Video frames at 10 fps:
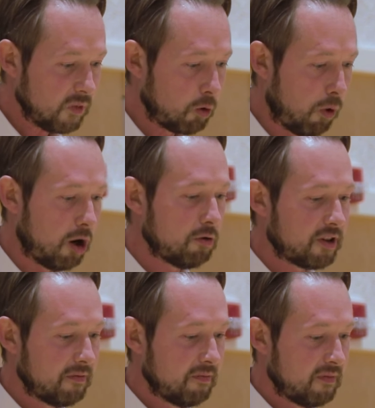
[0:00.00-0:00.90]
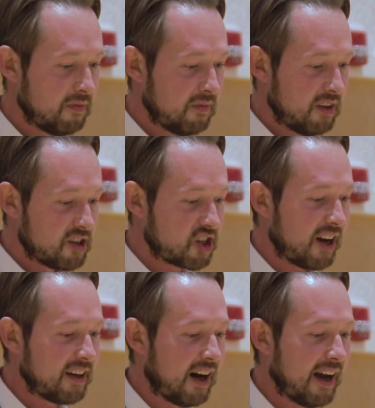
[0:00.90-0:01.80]
quote,
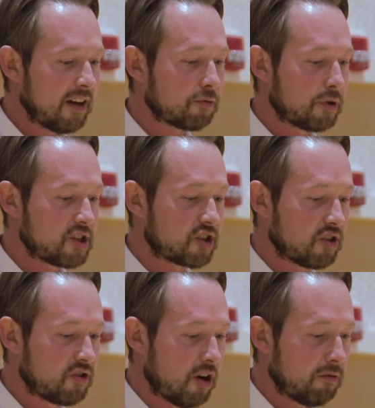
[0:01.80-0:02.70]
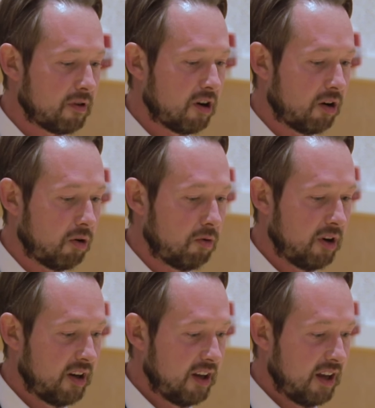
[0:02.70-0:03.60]
"Psychiatrists don't
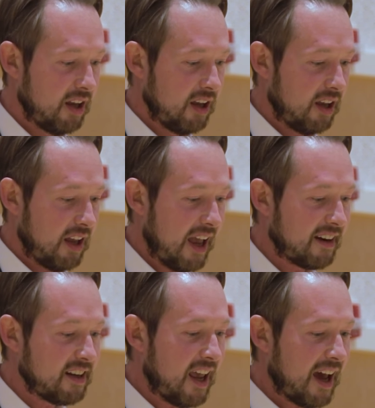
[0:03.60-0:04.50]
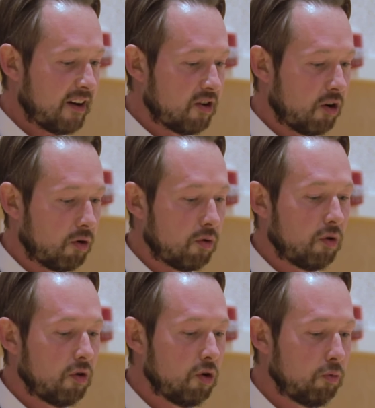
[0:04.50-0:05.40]
know and can't know
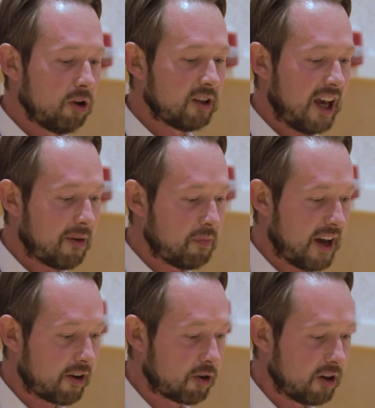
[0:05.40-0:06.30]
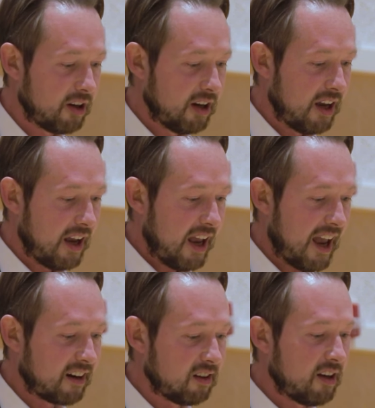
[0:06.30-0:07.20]
who will get better
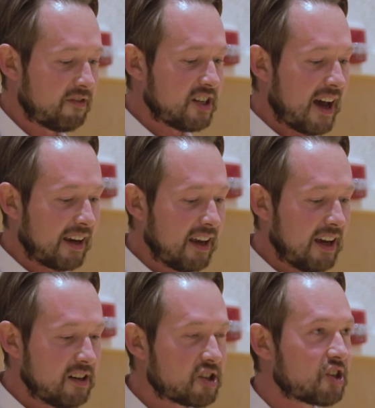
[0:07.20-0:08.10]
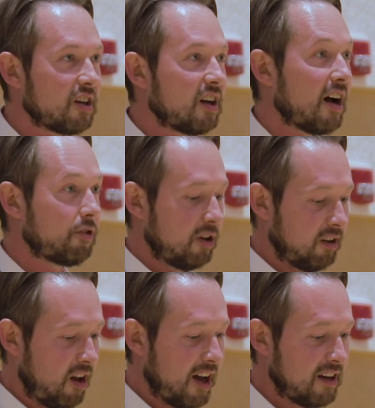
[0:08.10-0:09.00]
and live decades of good
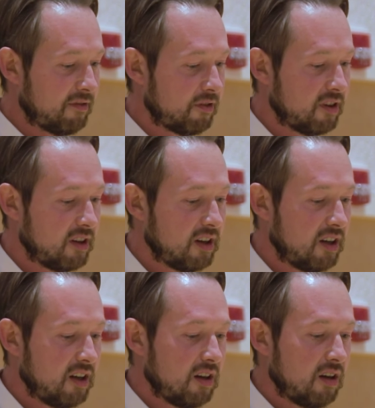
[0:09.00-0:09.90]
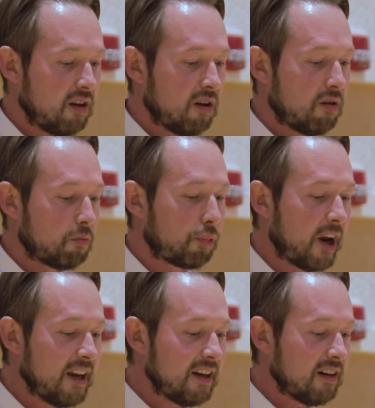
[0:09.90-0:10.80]
life.
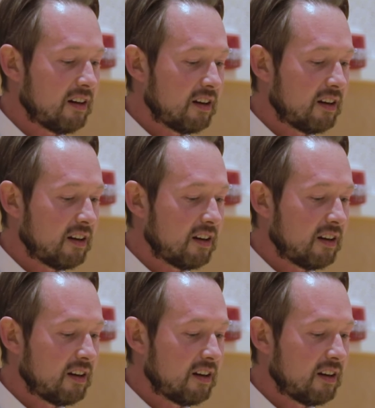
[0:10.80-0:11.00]
Brain